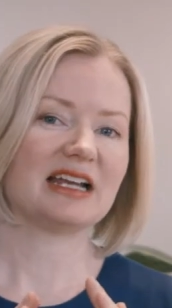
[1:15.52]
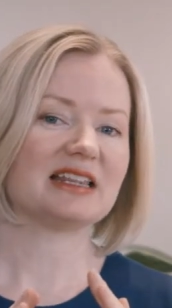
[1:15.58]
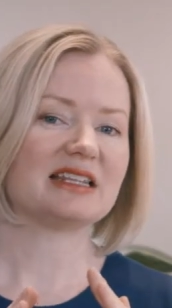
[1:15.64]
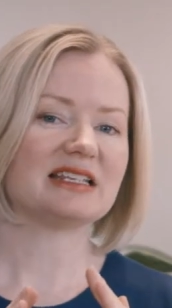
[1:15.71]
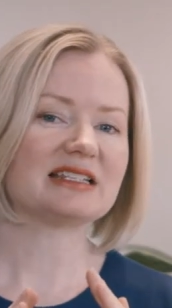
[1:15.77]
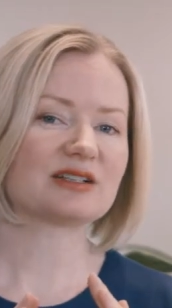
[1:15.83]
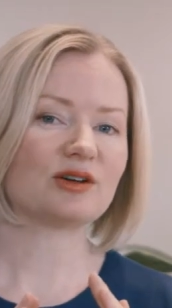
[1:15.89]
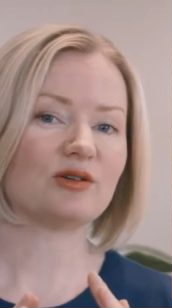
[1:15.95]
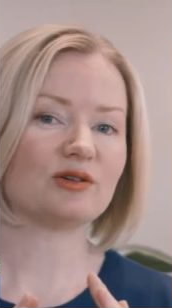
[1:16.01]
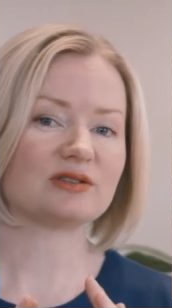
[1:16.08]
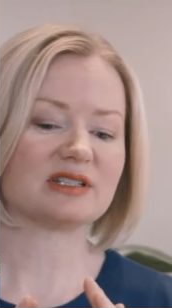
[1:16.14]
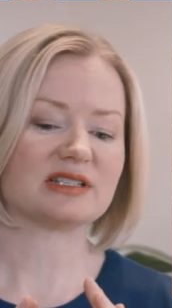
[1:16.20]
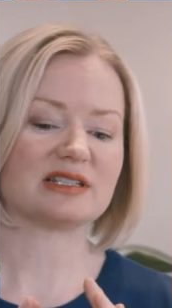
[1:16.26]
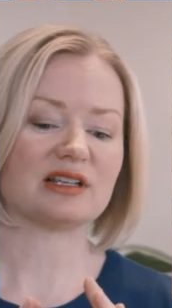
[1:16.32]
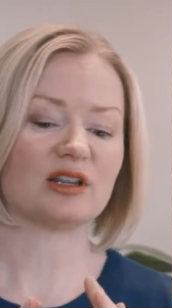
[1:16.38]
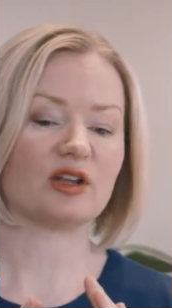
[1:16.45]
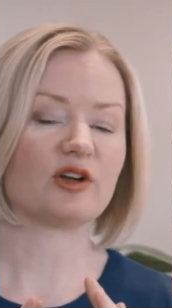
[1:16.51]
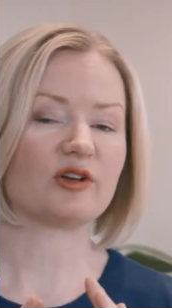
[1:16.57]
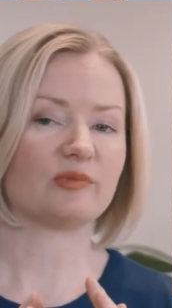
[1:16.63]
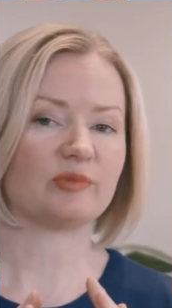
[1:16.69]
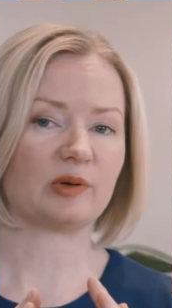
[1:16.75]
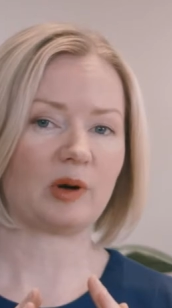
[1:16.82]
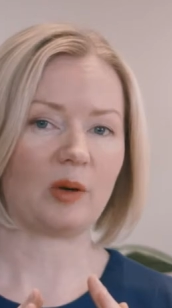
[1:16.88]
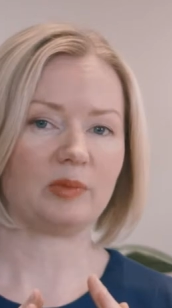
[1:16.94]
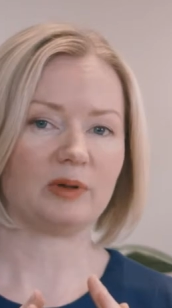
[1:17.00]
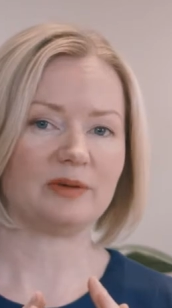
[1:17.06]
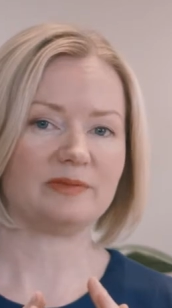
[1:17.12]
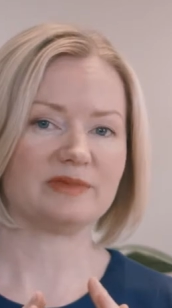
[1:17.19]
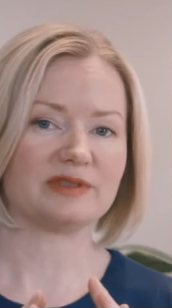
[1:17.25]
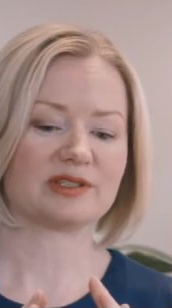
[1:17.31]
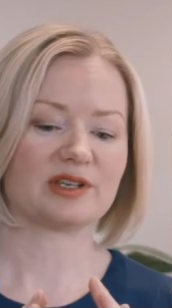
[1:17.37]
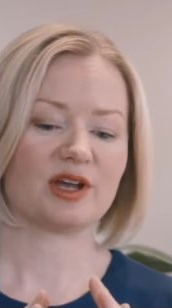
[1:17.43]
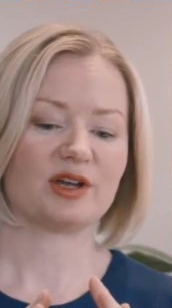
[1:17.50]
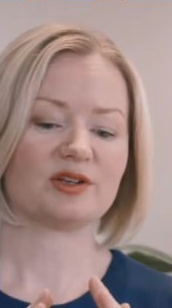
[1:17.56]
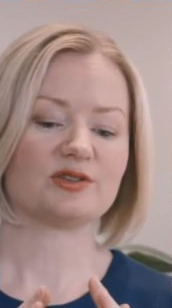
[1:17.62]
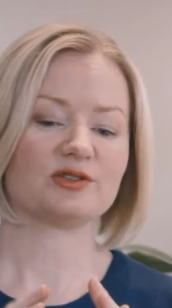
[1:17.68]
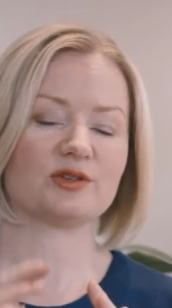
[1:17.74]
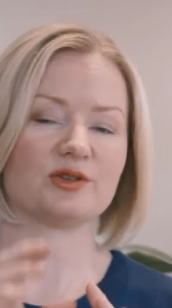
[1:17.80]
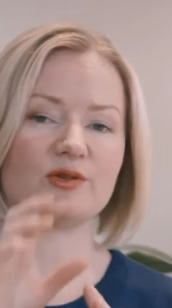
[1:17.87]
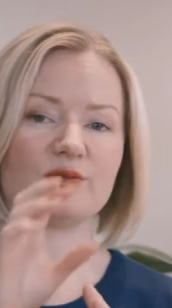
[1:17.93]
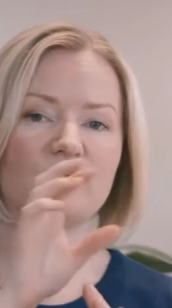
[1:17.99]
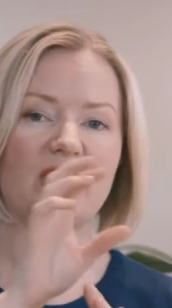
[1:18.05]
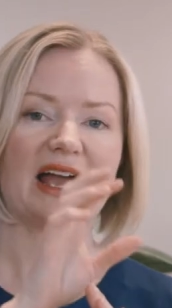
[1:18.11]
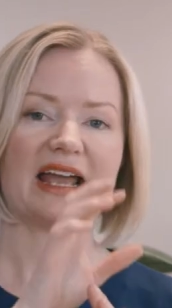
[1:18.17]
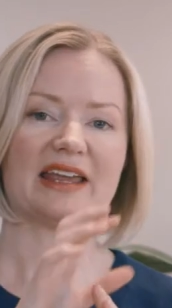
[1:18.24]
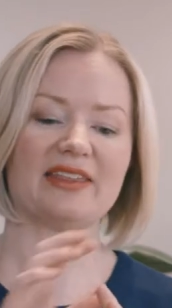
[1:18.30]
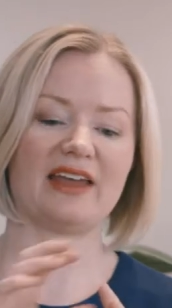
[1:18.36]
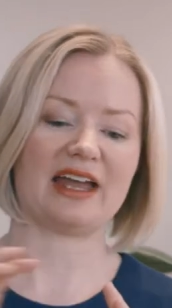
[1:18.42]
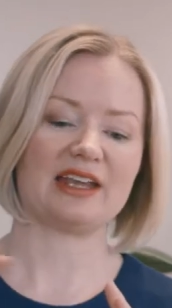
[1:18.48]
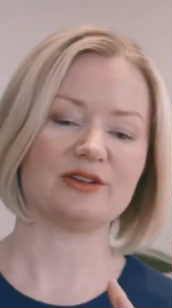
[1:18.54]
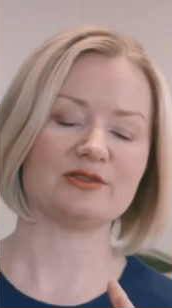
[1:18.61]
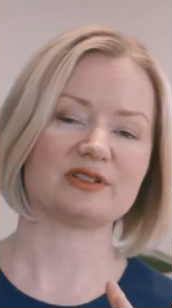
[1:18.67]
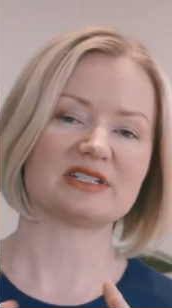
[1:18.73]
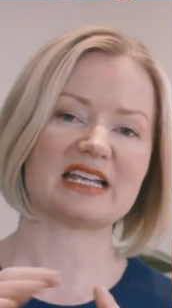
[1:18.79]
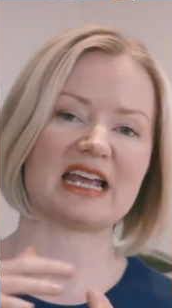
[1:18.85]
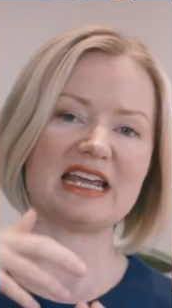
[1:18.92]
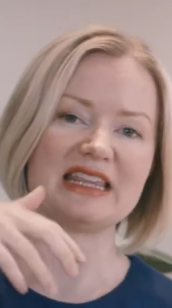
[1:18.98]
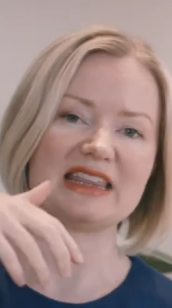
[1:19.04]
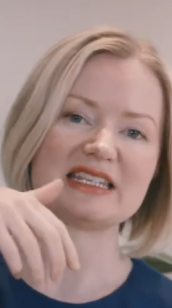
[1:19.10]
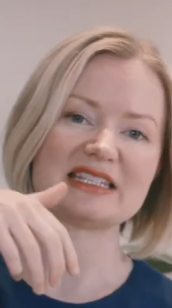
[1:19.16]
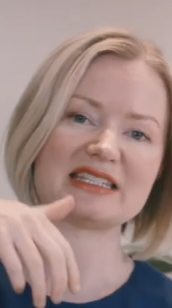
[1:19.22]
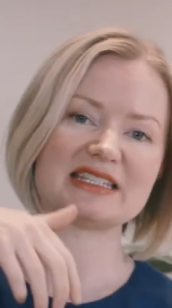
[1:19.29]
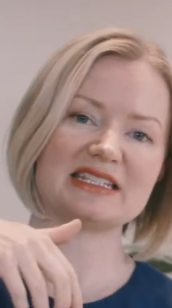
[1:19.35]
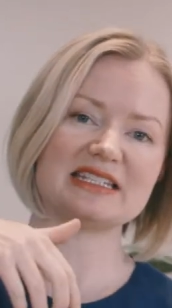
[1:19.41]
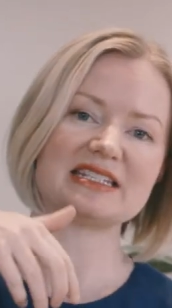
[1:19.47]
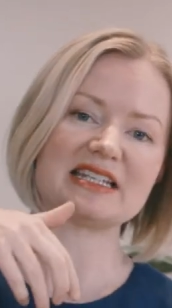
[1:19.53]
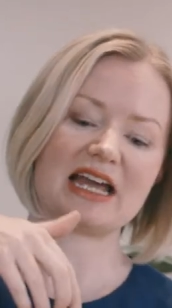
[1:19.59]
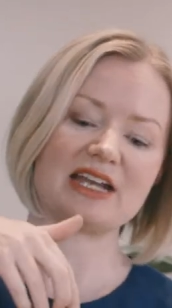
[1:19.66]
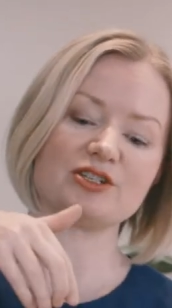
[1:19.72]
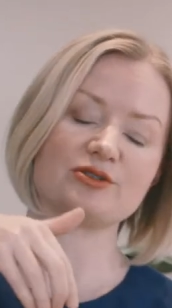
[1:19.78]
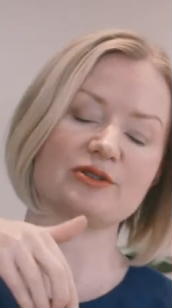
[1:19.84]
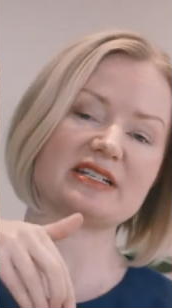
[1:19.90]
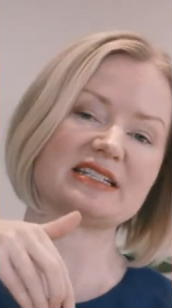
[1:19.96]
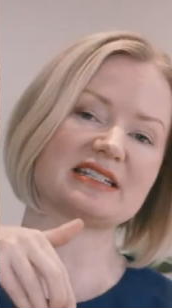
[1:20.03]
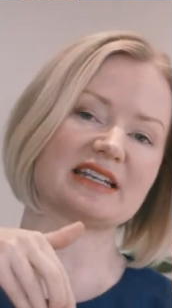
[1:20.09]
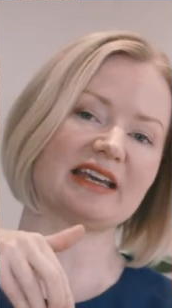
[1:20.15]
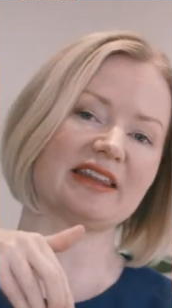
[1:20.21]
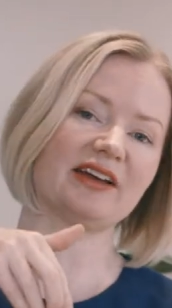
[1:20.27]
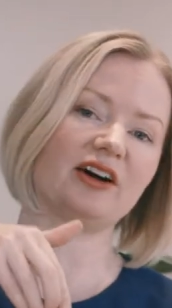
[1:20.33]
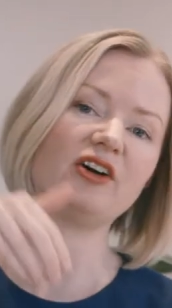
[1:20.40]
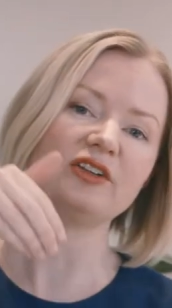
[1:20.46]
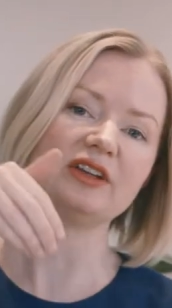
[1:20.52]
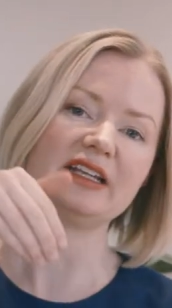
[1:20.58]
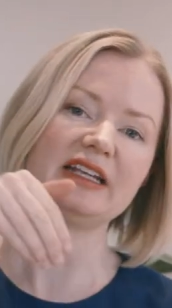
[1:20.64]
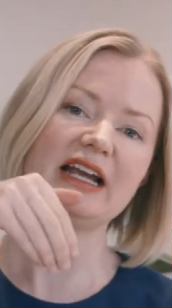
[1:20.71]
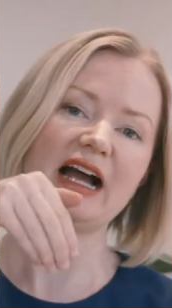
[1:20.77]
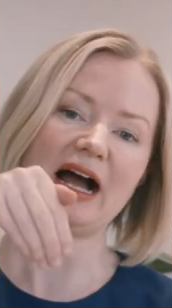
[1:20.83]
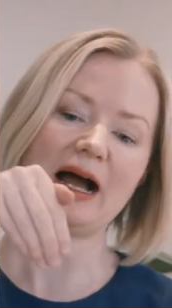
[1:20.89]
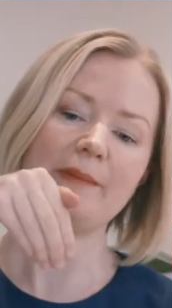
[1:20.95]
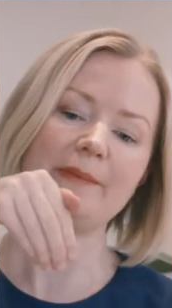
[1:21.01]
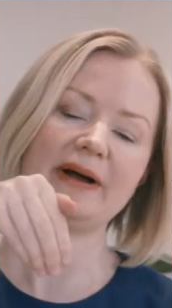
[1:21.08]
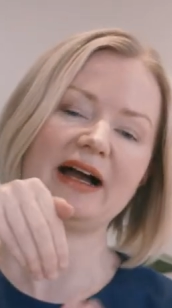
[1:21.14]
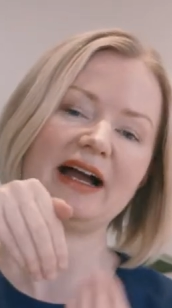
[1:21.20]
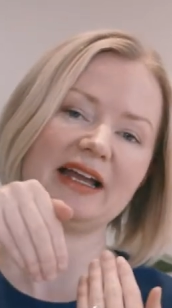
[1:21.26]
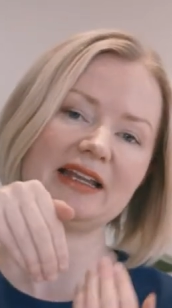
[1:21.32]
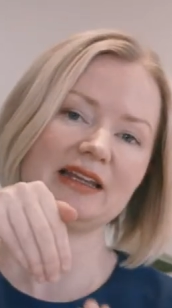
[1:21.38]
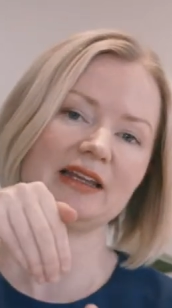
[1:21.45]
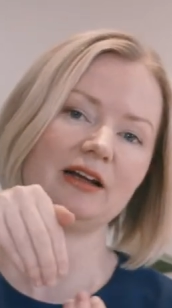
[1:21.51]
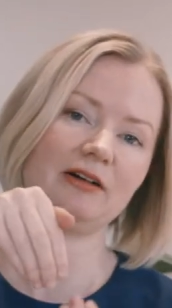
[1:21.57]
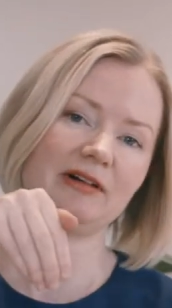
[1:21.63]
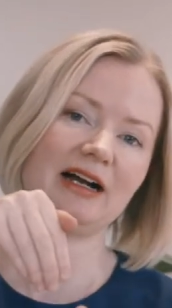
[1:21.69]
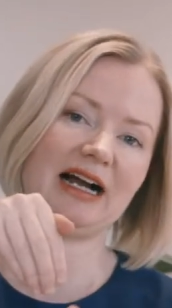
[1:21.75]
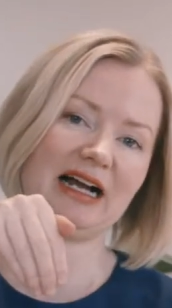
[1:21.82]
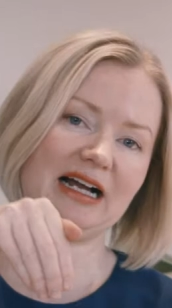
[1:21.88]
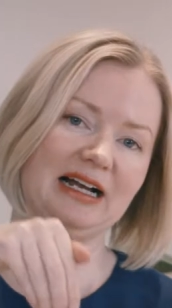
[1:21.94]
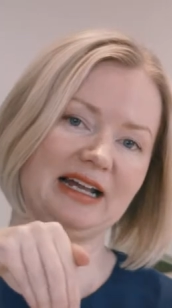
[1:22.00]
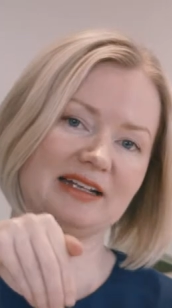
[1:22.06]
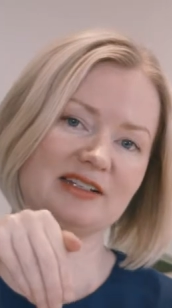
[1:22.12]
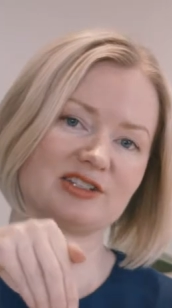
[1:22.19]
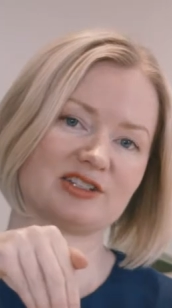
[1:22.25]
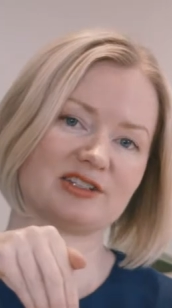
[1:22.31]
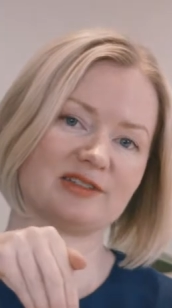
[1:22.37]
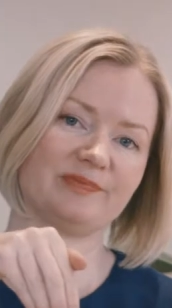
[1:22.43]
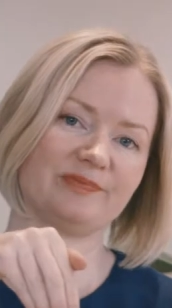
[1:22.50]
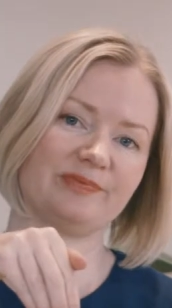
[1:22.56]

This causes a lot of problems to the way that your teeth sit and join together on the upper and lower arch.